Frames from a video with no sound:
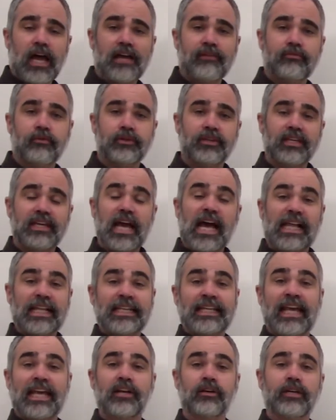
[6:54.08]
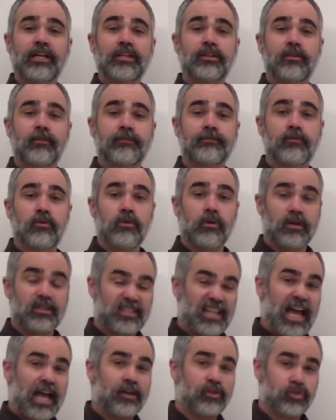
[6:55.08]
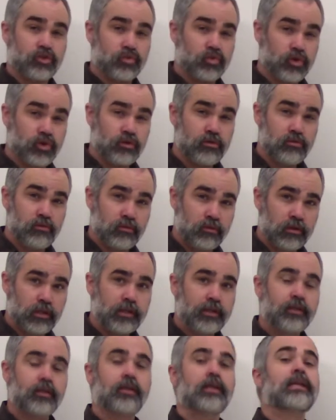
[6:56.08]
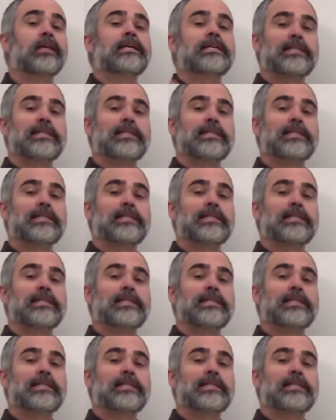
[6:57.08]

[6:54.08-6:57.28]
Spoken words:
Would the alligator eat the 4? Is that true?